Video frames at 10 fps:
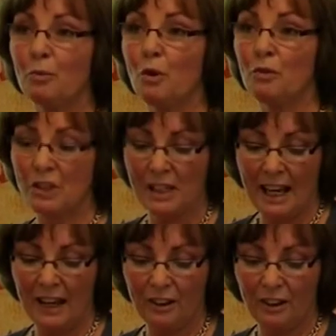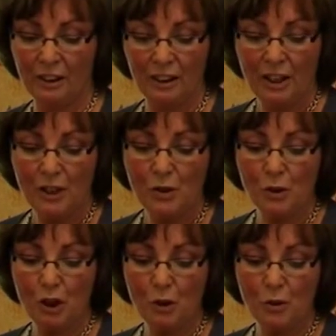and woven together. So
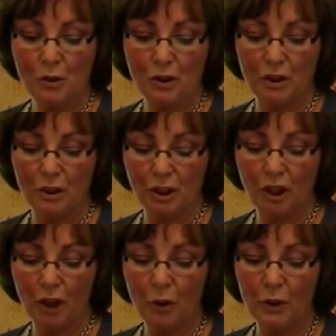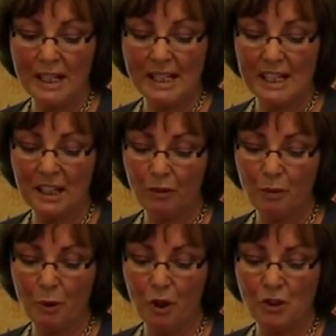you not only see
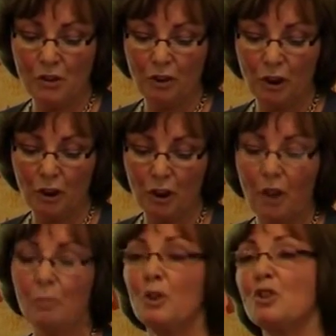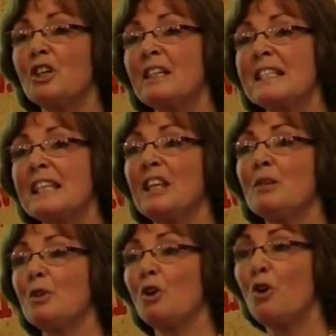different points of view, but you can see
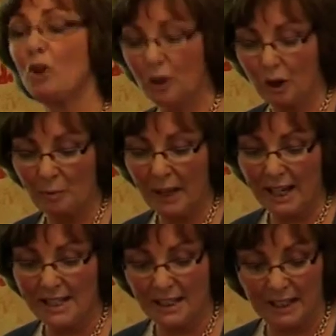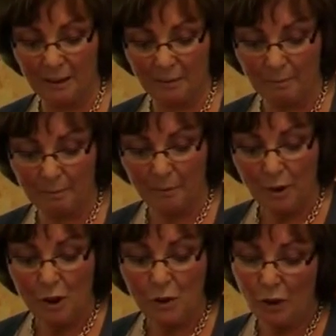them in all their complexity.
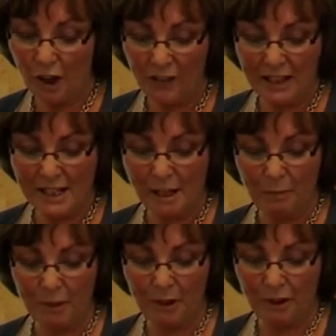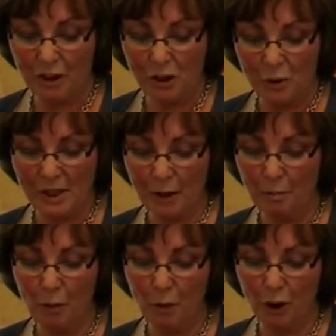So nothing's simple. There's no
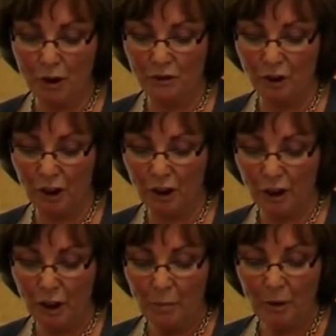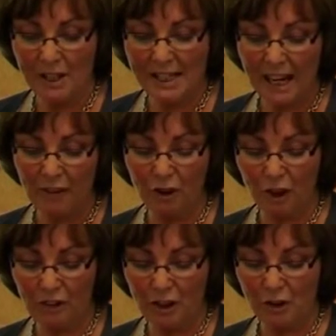simple point of view. But at 7,
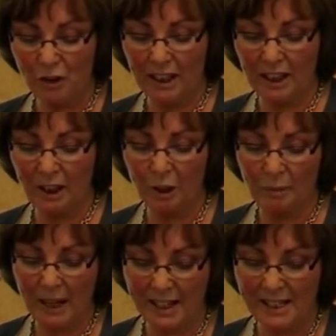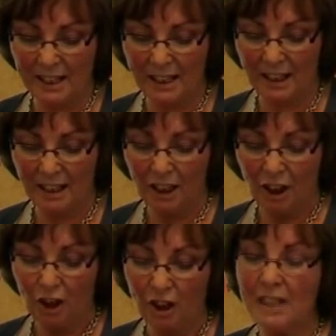you've integrated the complexity.
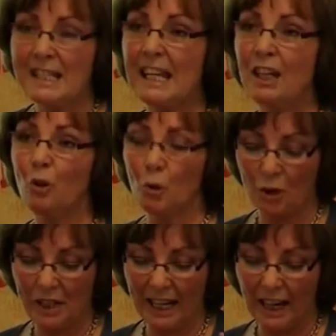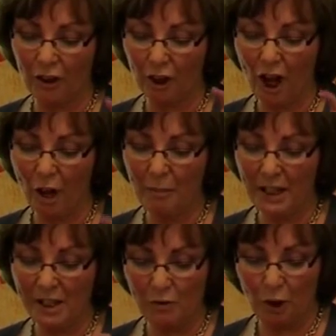You can see and hold together
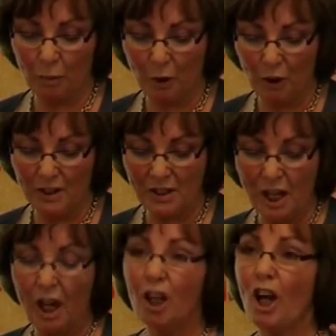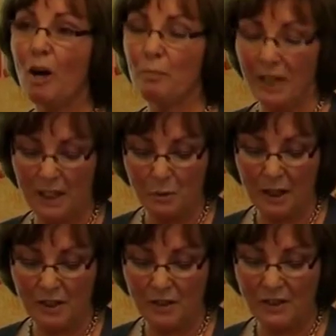complex viewpoints, complex
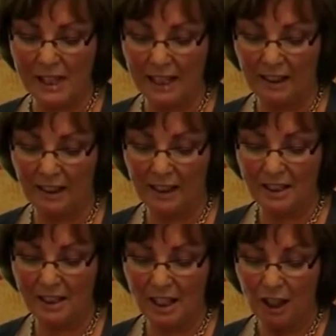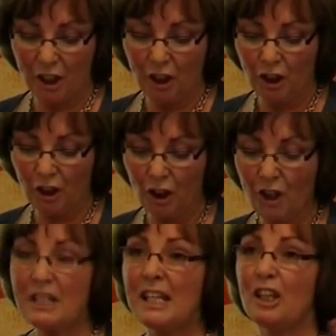ways of seeing things. You can
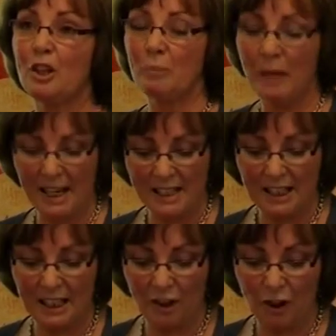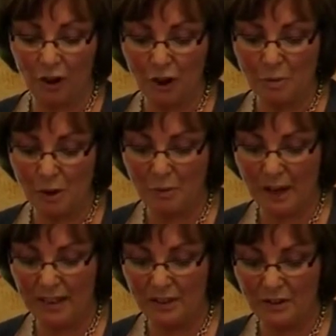now see the complexity in the other's
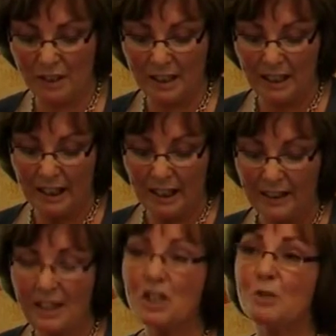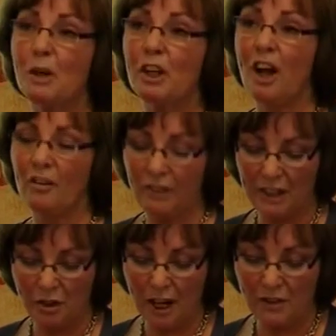perspectives. And this is where
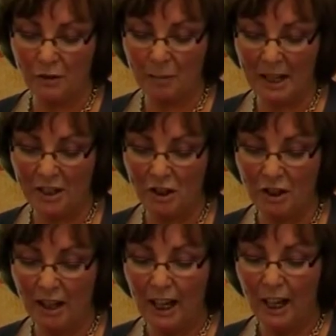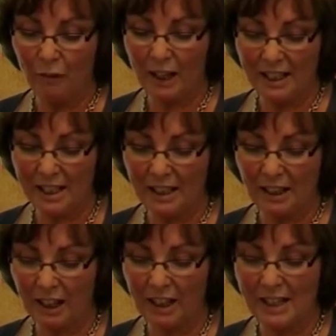conflict transformation and
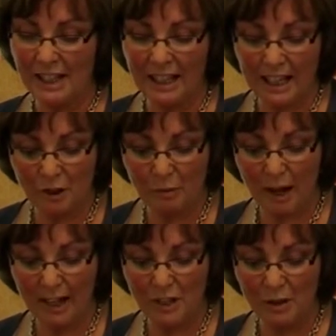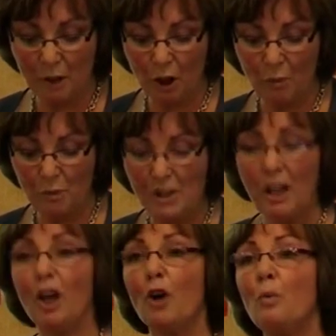reconciliation practice
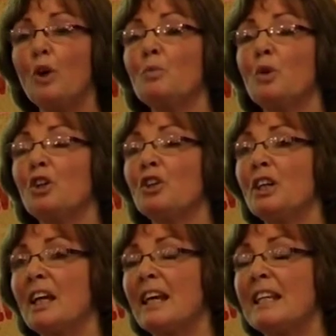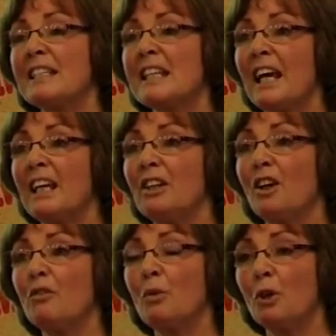becomes a one-one instead
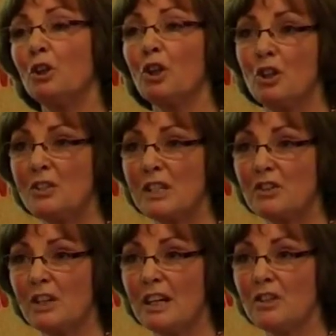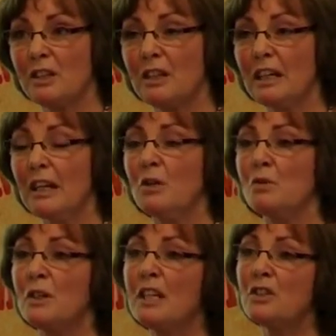of a one-lose situation.
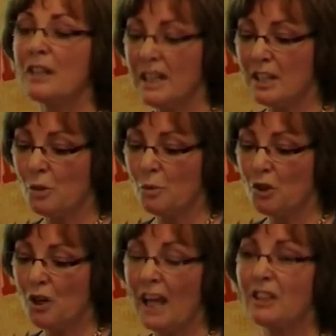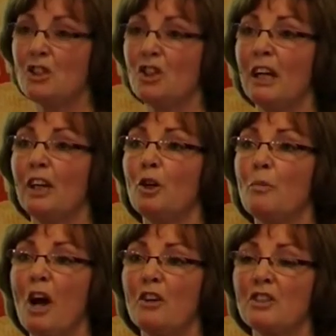So these are the things that we're trying to do in our
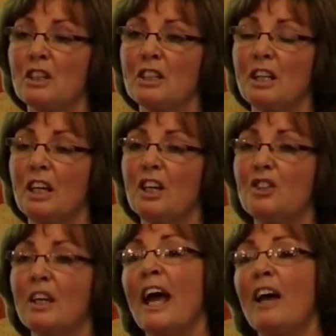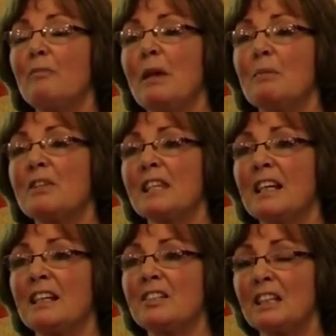project, to have people
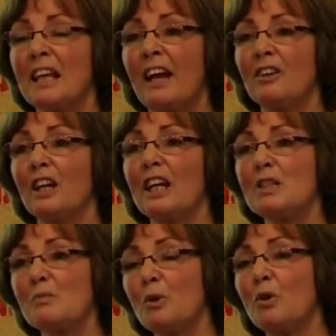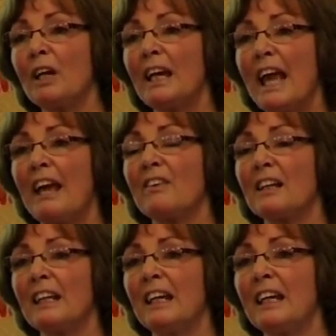sitting together, exploring
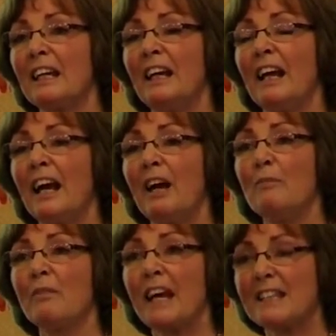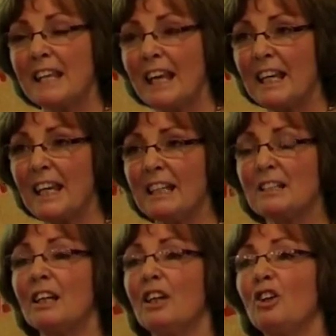ethically that decade,
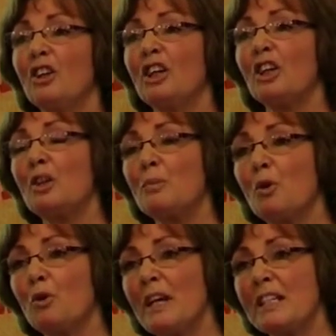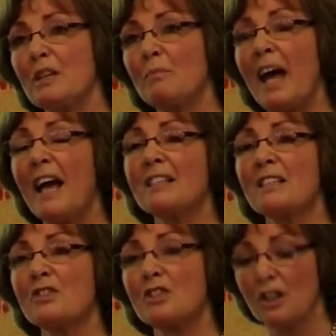looking at the more recent past
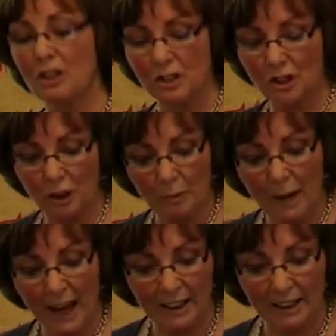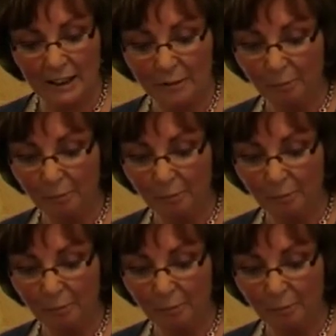and starting to unpack it.